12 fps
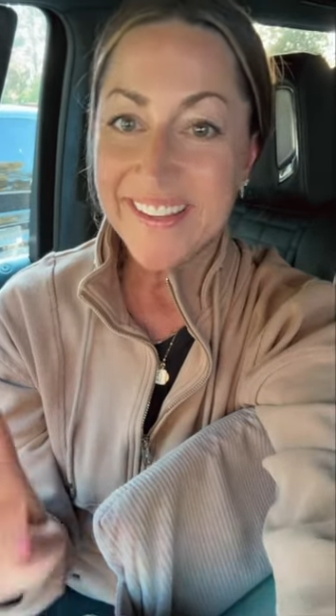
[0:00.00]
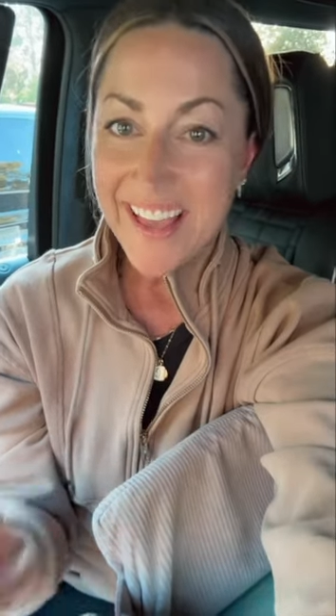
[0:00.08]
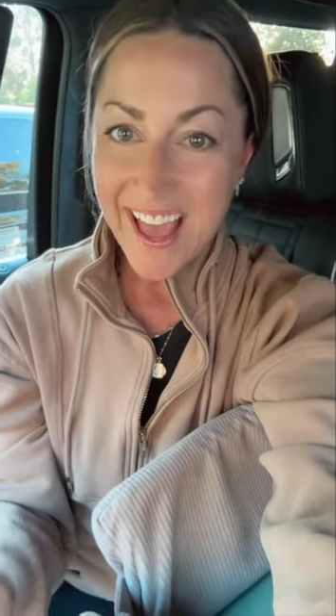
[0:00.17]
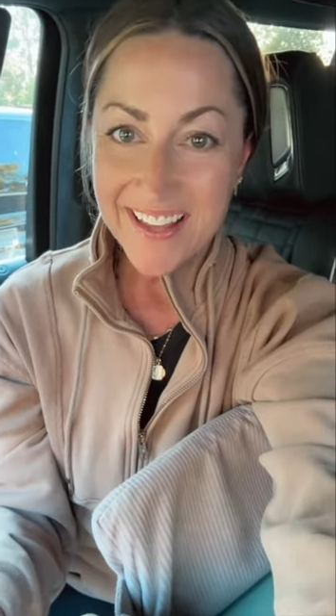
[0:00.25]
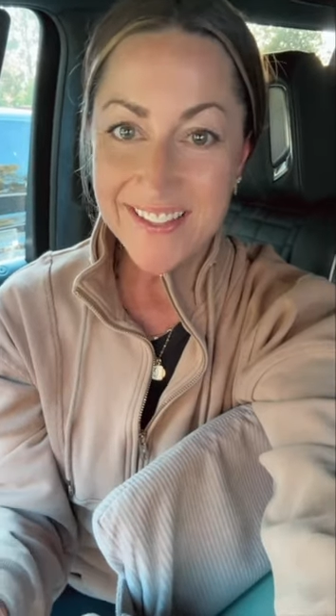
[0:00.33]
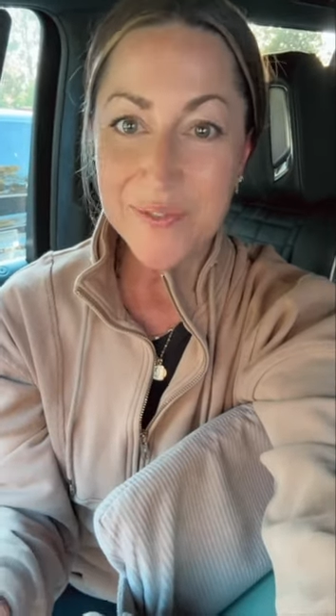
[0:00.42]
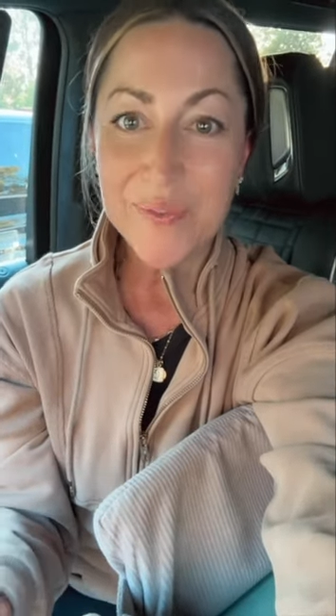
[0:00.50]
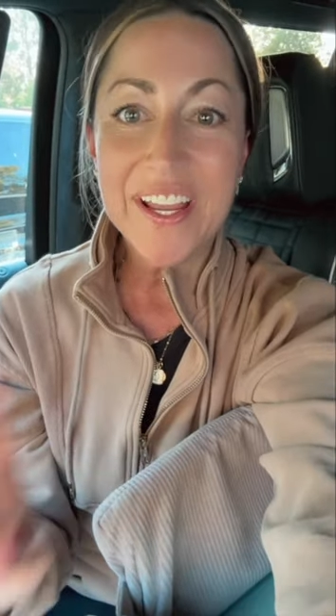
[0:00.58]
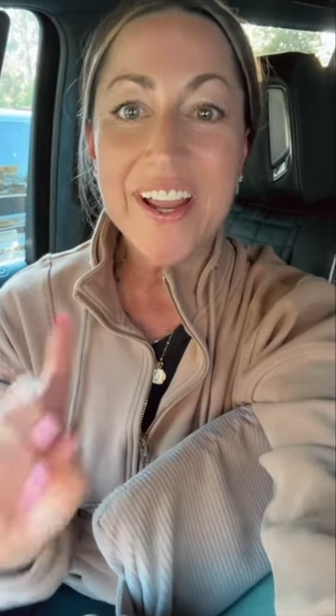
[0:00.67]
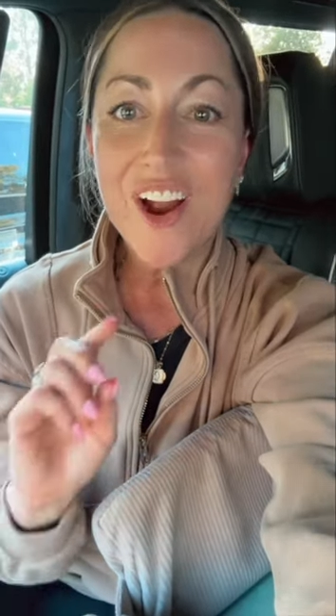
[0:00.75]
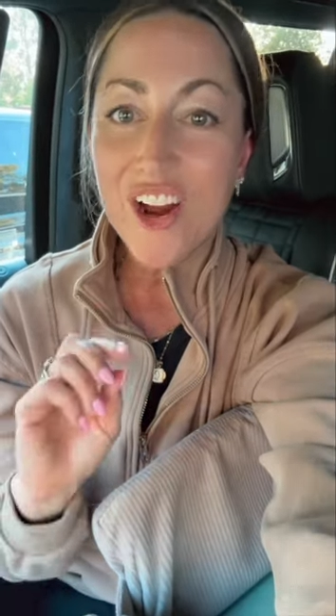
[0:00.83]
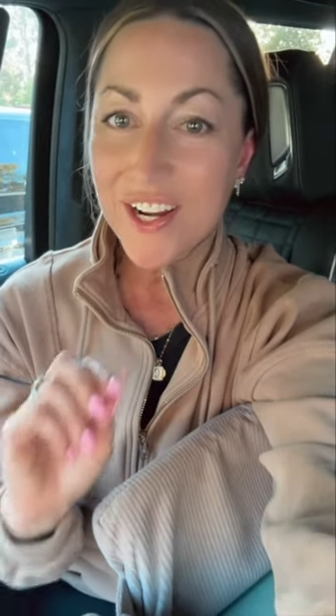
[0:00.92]
Yes,
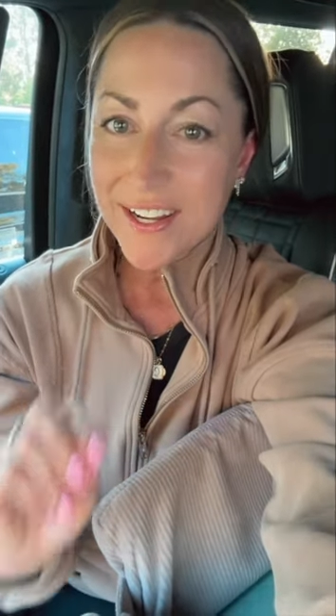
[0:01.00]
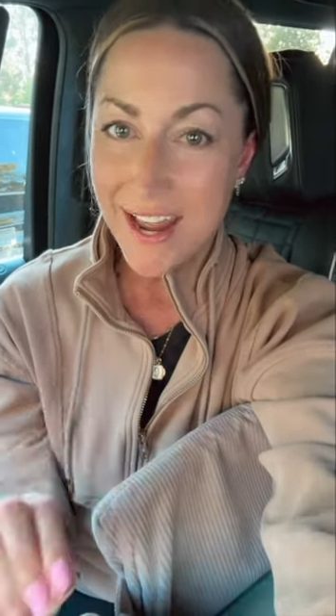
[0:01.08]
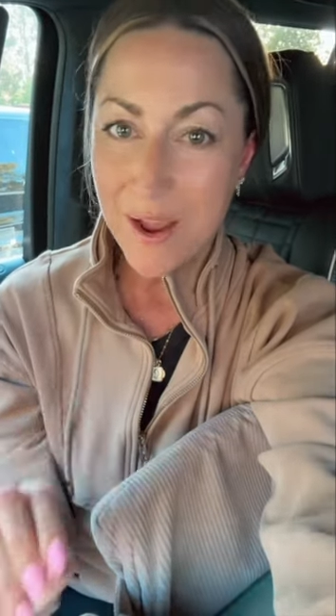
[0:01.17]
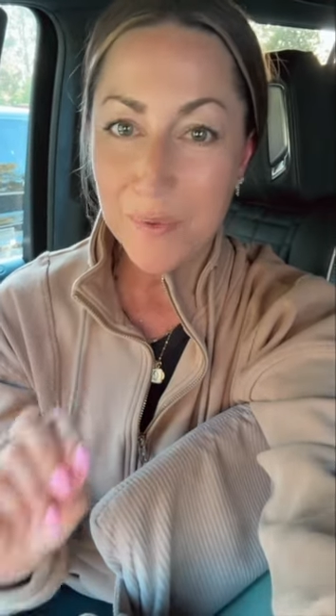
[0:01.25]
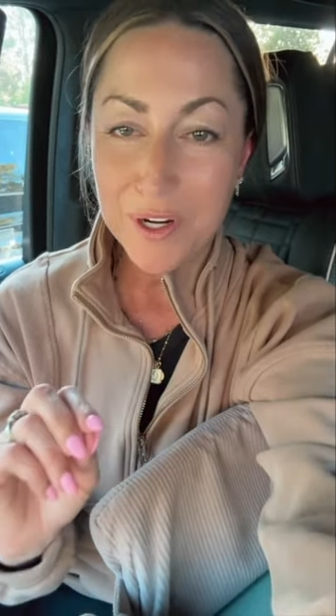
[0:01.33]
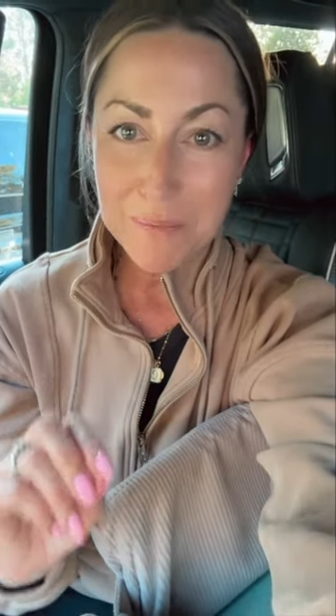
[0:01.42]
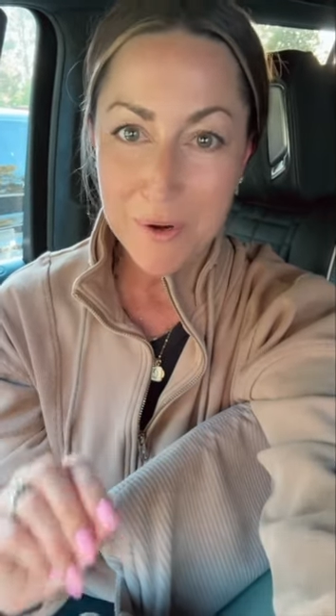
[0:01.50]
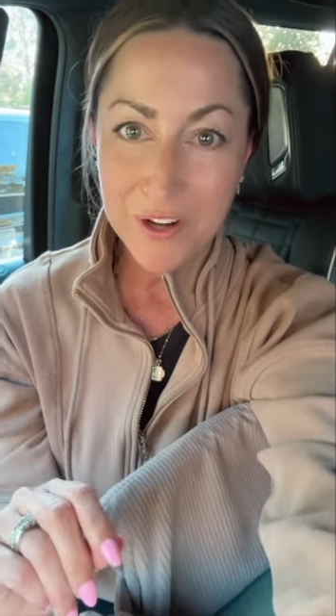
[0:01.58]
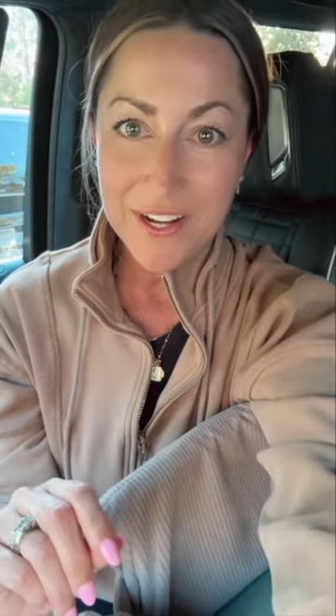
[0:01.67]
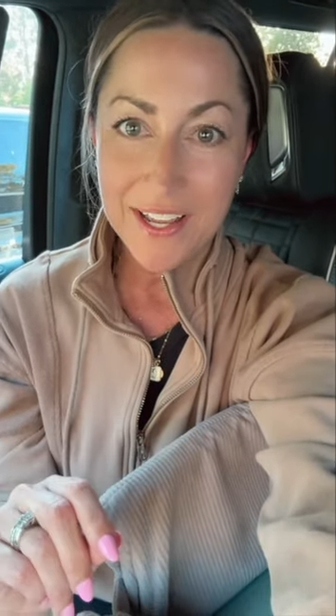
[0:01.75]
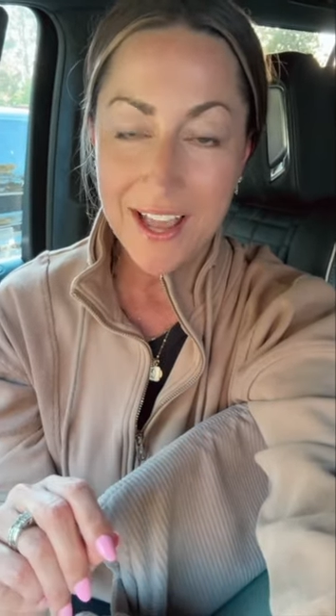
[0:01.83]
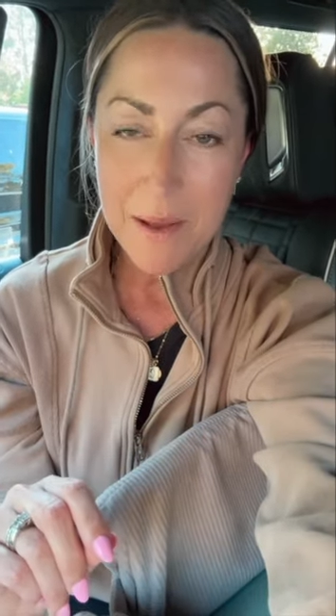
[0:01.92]
we are a network
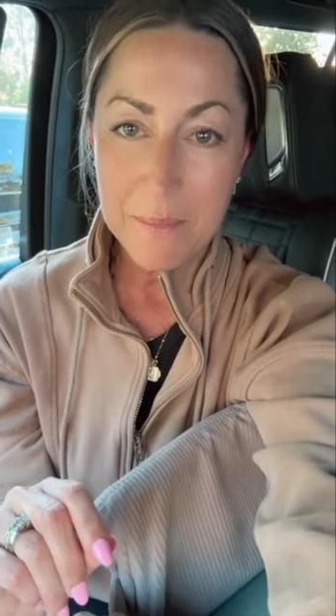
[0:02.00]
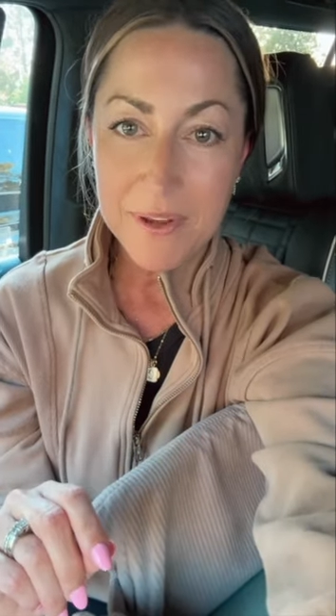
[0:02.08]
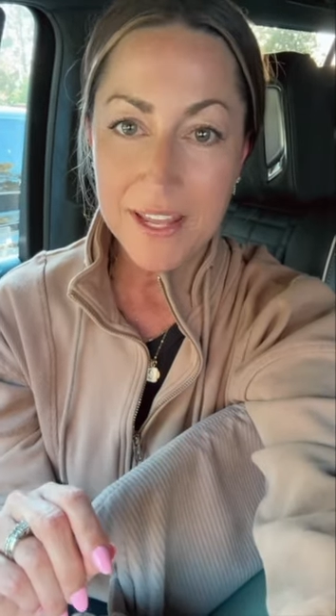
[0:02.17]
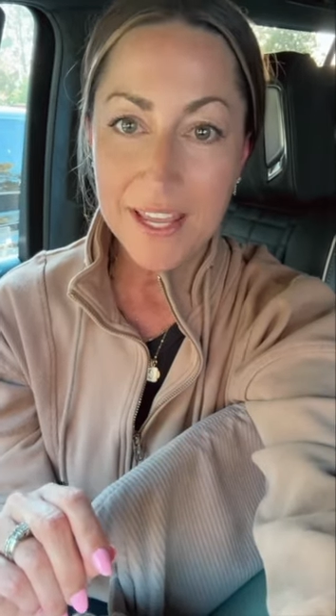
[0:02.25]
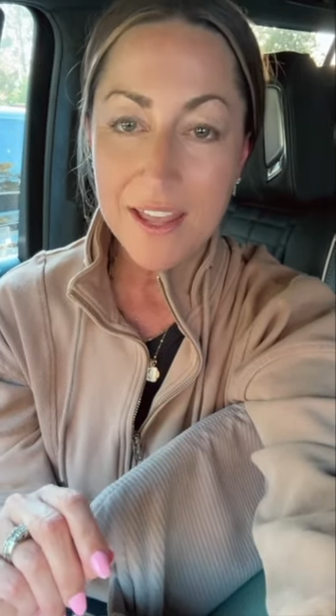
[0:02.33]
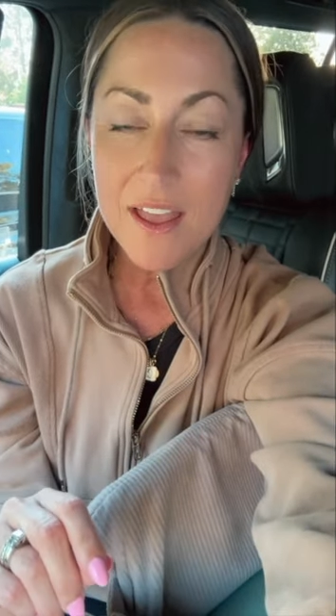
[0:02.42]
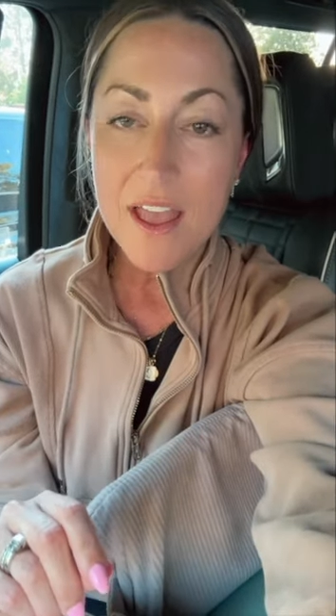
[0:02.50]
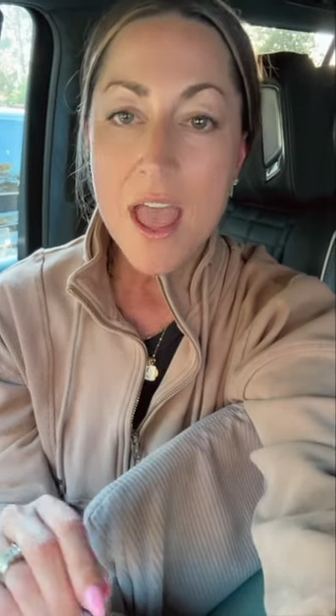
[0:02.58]
marketing company.